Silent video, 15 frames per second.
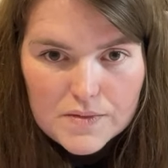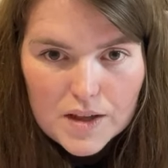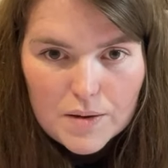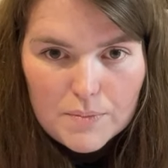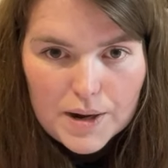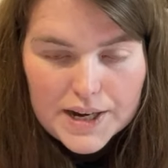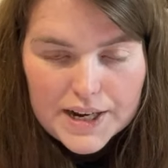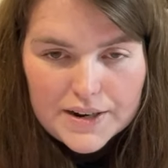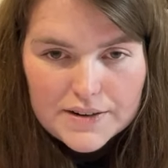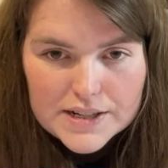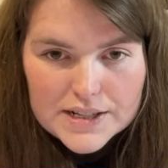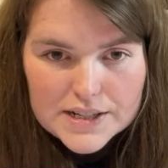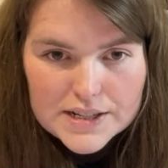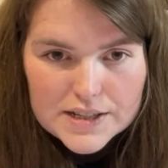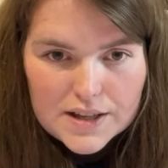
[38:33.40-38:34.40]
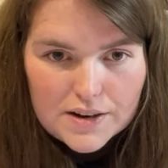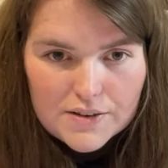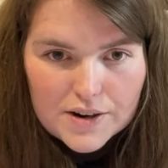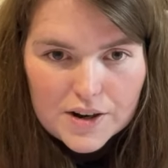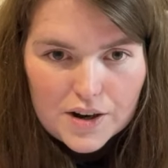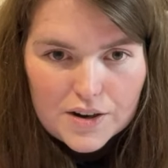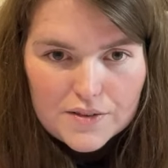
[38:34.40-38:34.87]
My nearest is
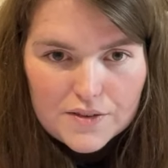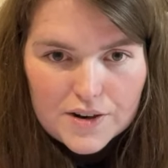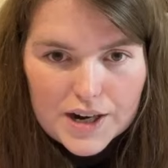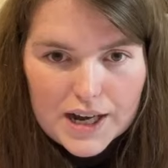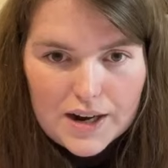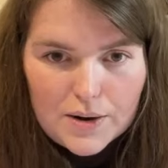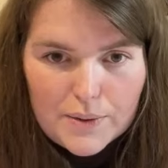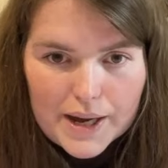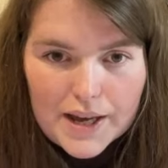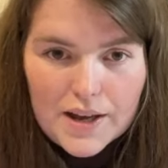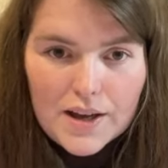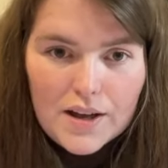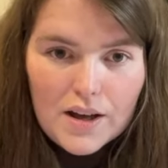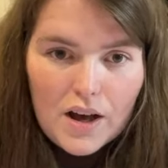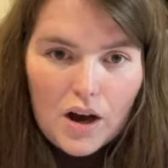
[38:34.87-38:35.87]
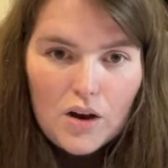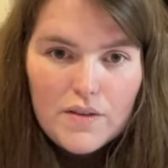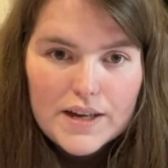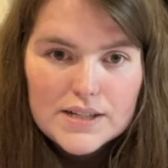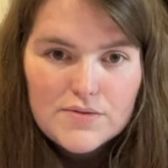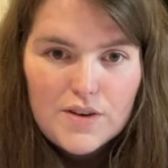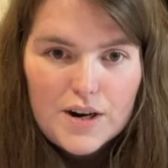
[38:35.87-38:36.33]
Thurrock, over an hour away. Oh,
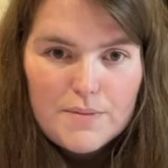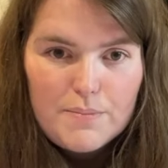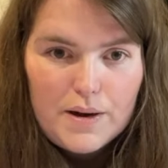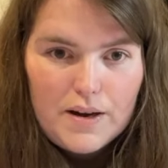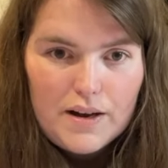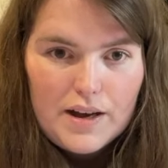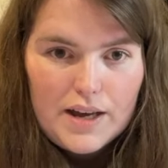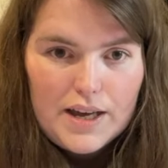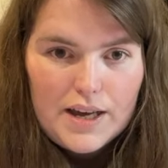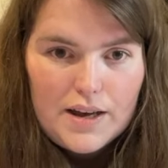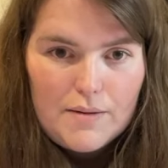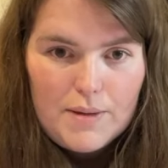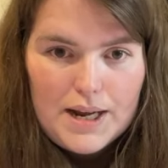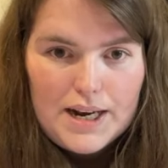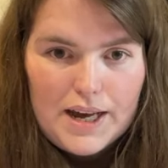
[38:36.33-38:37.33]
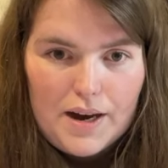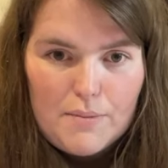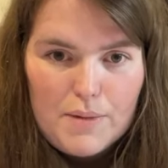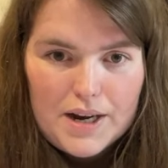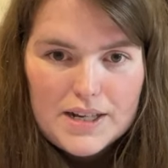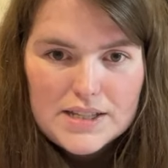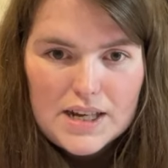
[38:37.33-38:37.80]
that's right by Amelia.
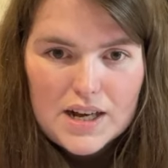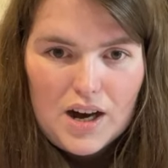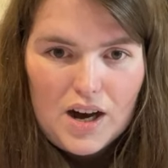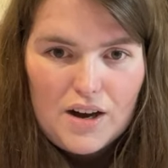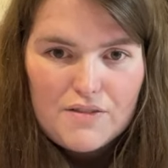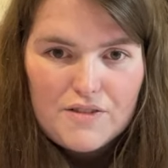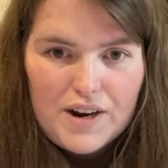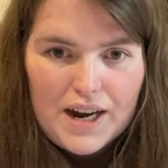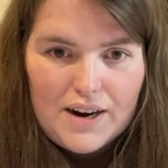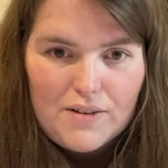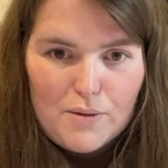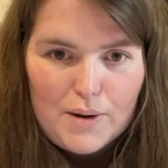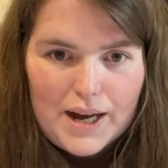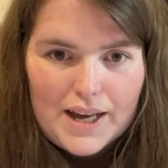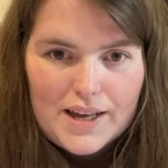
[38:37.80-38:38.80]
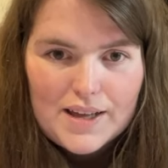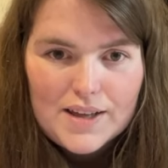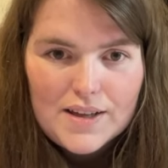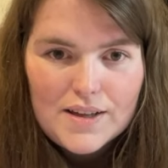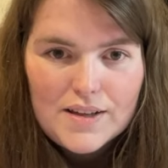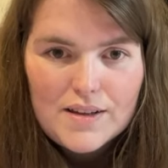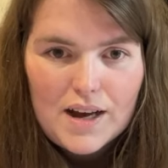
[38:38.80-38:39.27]
Mine is like half an hour away.
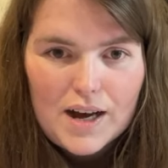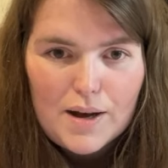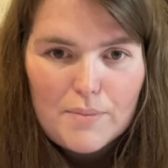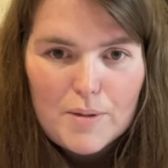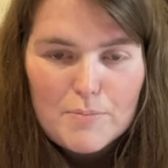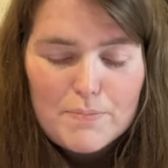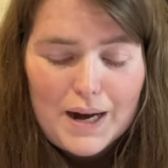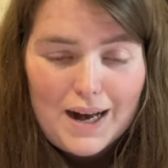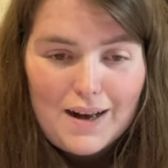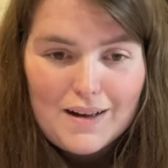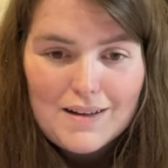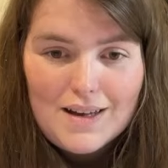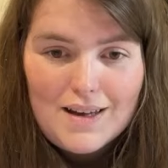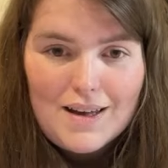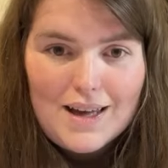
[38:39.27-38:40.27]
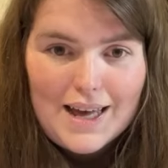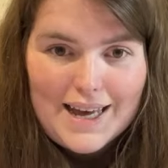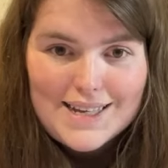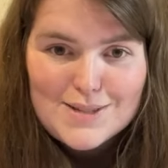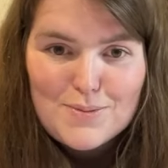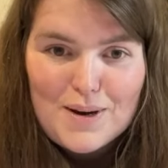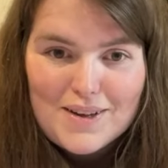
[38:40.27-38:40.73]
But
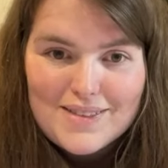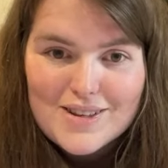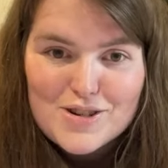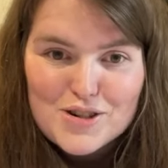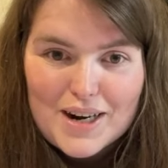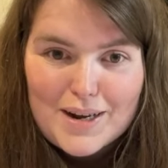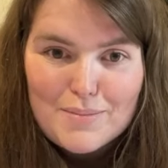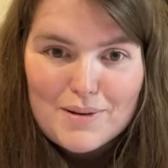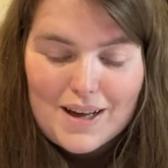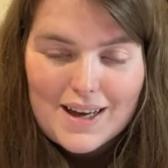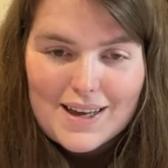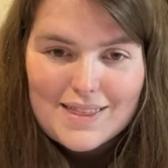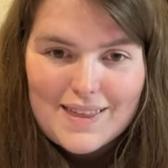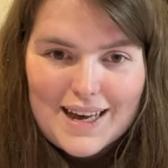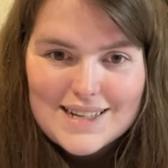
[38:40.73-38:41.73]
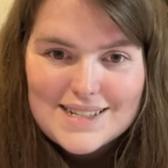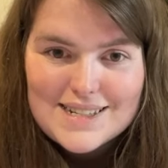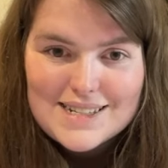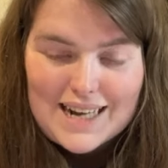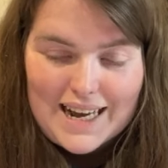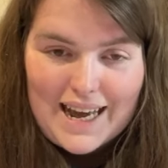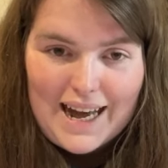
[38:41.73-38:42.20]
it's worth the trip. Like, that is a
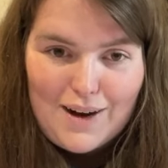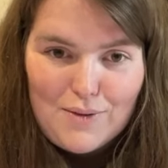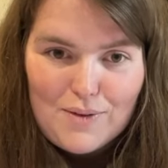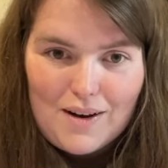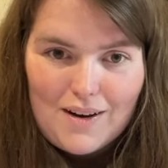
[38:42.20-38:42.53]
day out.